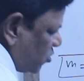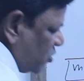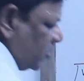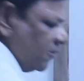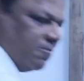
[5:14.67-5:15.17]

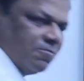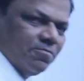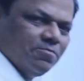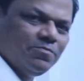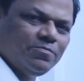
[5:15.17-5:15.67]
3.
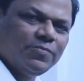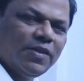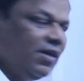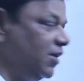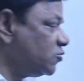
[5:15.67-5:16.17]

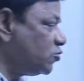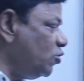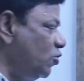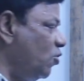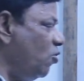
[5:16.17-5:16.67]
So
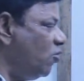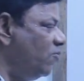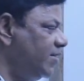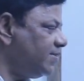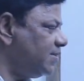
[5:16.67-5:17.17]

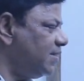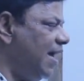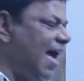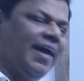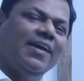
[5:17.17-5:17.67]
always
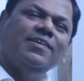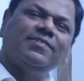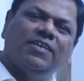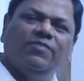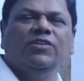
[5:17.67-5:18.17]
angle
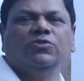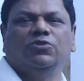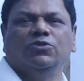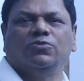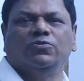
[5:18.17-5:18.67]
is given to
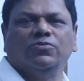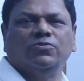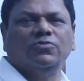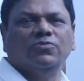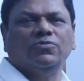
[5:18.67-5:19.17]
you.
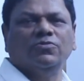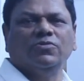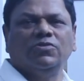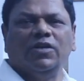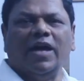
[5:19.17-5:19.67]

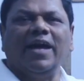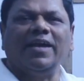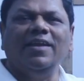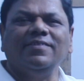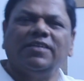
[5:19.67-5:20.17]

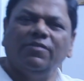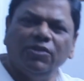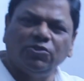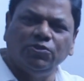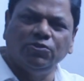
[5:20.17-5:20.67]
Angle is
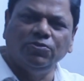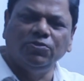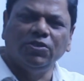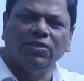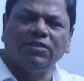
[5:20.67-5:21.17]
given to
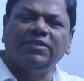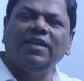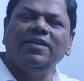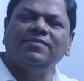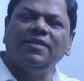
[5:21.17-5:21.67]
you,
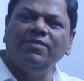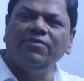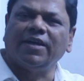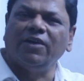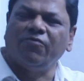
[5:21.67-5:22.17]
then easily
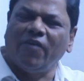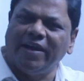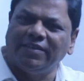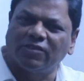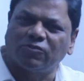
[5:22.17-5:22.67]
we can
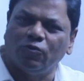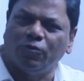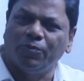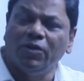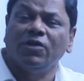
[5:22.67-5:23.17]
find the
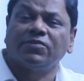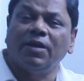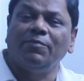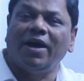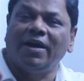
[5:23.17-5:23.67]
slope.
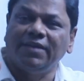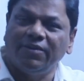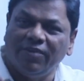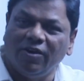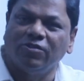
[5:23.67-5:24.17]
Some other
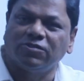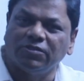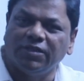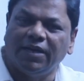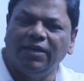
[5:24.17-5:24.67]
way also
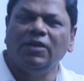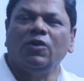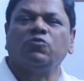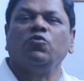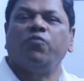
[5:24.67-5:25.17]

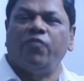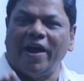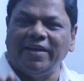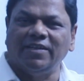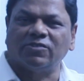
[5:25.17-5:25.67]
there to
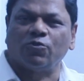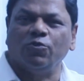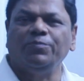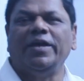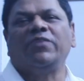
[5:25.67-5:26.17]
find the
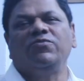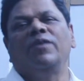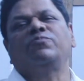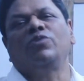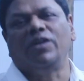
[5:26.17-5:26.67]
slope, that we
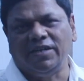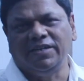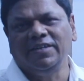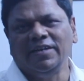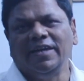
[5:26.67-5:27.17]
have to
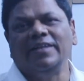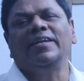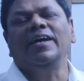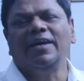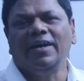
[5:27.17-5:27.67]
learn in
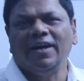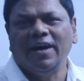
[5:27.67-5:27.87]
the